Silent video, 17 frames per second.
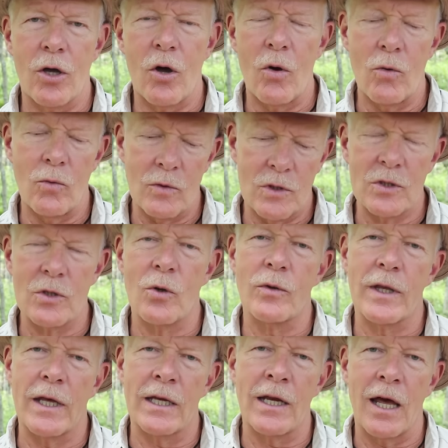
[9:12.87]
cones
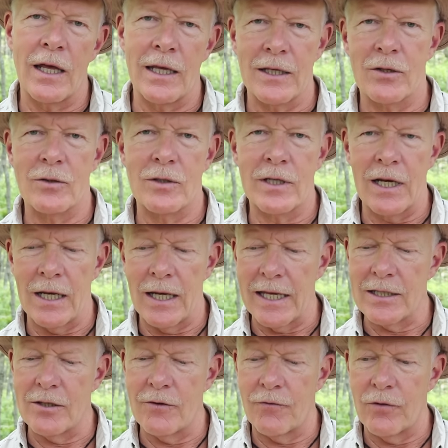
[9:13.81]
so that I could
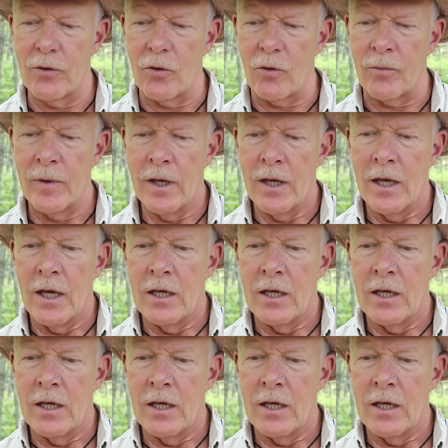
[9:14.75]
collect a few.